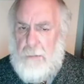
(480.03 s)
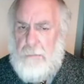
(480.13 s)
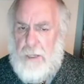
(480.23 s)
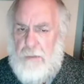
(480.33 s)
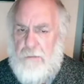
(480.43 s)

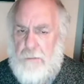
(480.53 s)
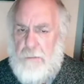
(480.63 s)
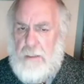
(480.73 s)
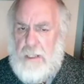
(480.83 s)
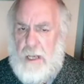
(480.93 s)

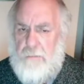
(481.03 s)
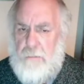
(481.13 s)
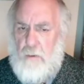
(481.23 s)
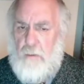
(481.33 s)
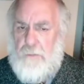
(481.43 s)
governments have
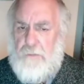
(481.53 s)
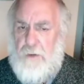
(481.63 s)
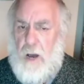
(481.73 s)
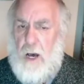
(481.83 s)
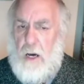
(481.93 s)
moved
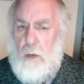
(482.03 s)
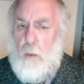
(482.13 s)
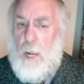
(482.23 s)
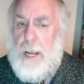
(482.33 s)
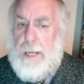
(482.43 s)
far
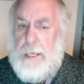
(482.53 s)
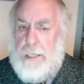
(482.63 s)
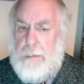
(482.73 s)
away